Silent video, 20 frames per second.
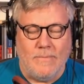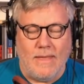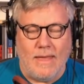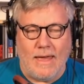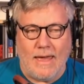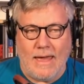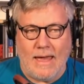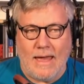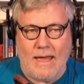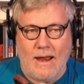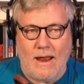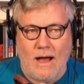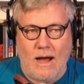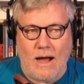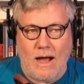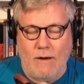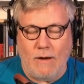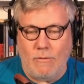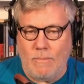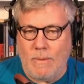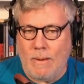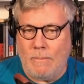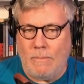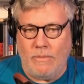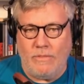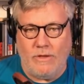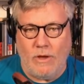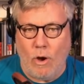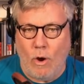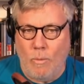And I remember
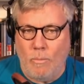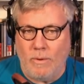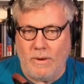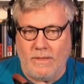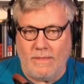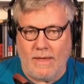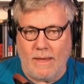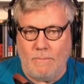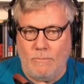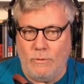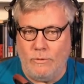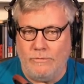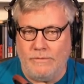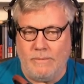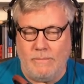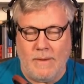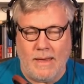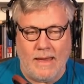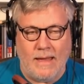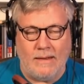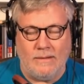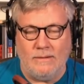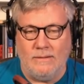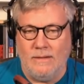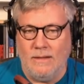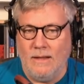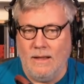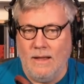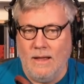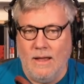the opening of that movie, man.
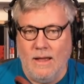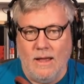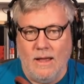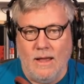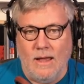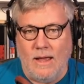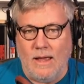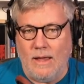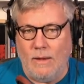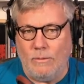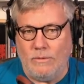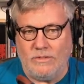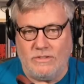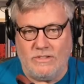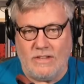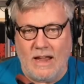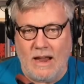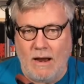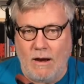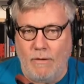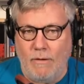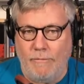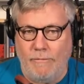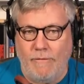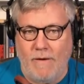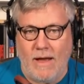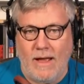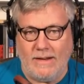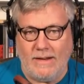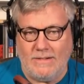It was
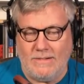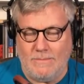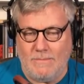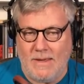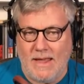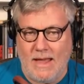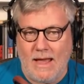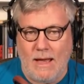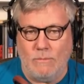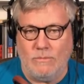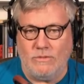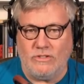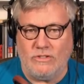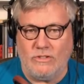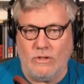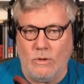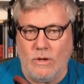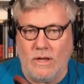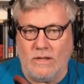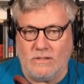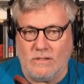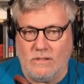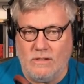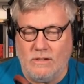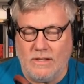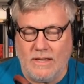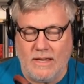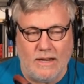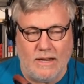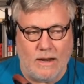terrifying to me. I was so, as a
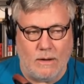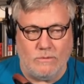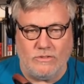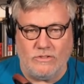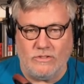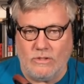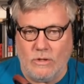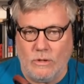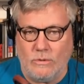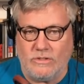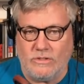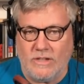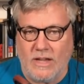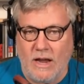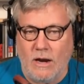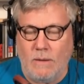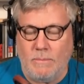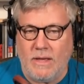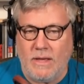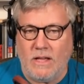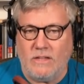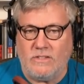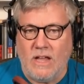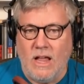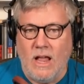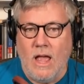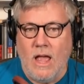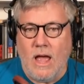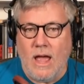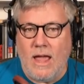little kid, I was so scared because
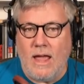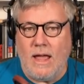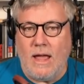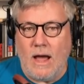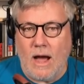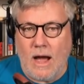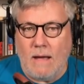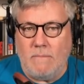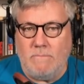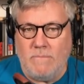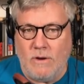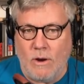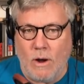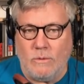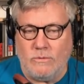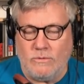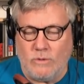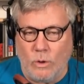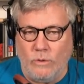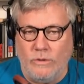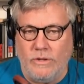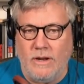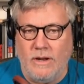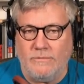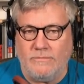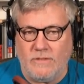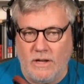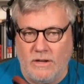it, I, you know, I was old enough to